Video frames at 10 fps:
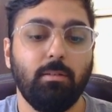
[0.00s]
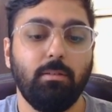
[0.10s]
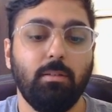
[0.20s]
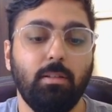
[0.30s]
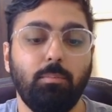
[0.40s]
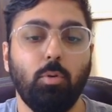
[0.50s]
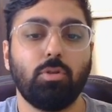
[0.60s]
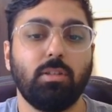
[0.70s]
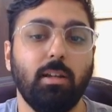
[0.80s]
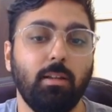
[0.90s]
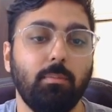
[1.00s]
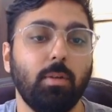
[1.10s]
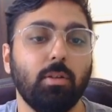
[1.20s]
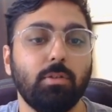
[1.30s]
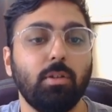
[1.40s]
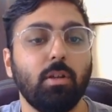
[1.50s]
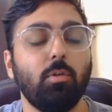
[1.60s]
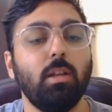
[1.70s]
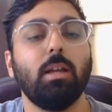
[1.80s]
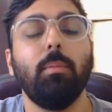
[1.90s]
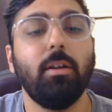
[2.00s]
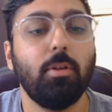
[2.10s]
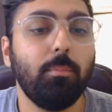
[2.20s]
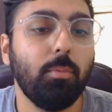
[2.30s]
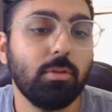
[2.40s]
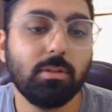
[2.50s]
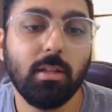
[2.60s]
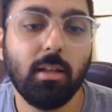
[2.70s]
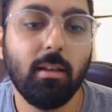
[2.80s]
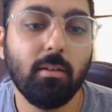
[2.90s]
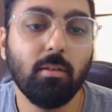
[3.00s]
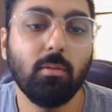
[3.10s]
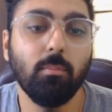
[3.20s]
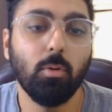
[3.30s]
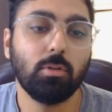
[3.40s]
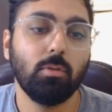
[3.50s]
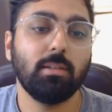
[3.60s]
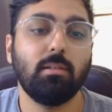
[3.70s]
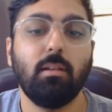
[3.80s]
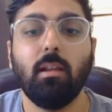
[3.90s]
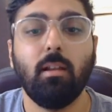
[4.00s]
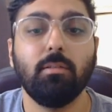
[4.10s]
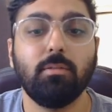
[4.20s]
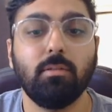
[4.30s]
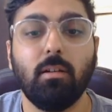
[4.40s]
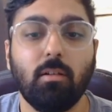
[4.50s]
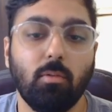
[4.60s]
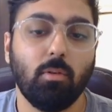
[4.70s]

the post ID, because you can only comment on a post, and both question and answer are